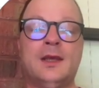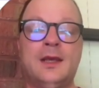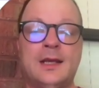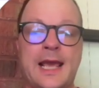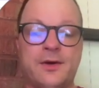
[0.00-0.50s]

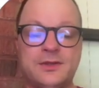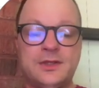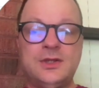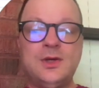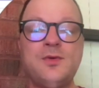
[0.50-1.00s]
Now,
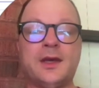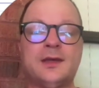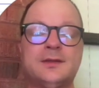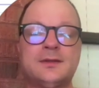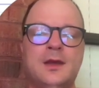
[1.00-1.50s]
to do
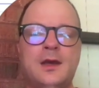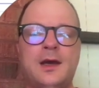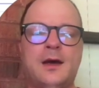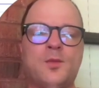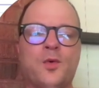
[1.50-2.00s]
this,
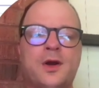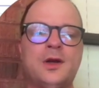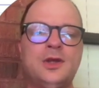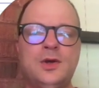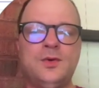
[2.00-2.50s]
we're going
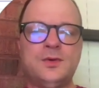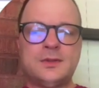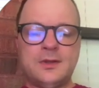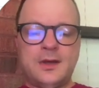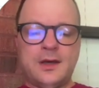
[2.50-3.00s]
to
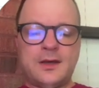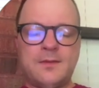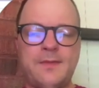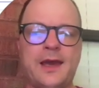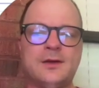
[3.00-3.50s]
use a
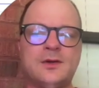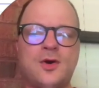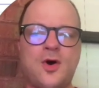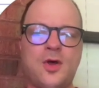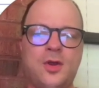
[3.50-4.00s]
command
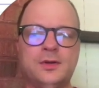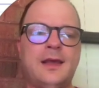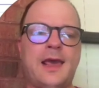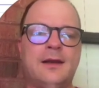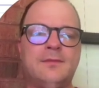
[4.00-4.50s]
called
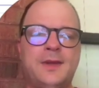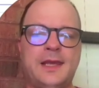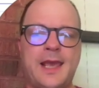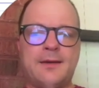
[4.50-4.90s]
npm.